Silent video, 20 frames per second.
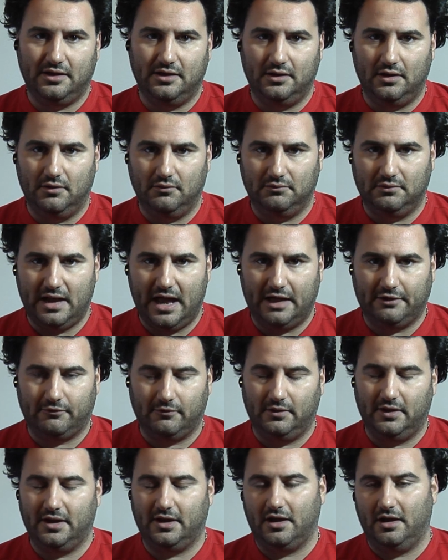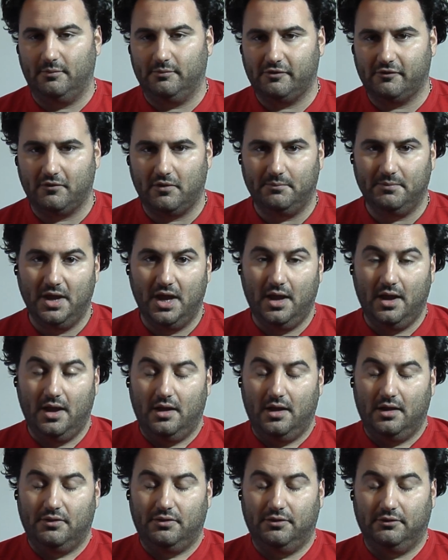Naturally it comes from
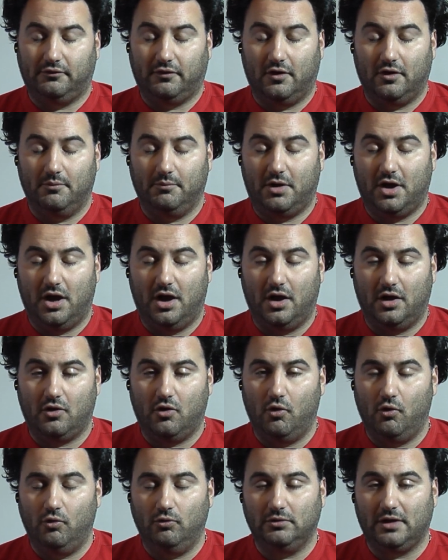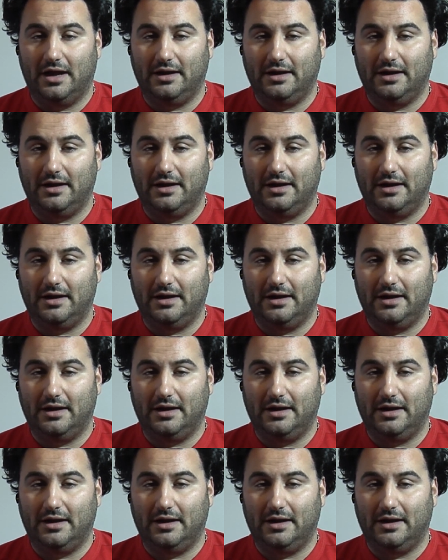the term cuckold.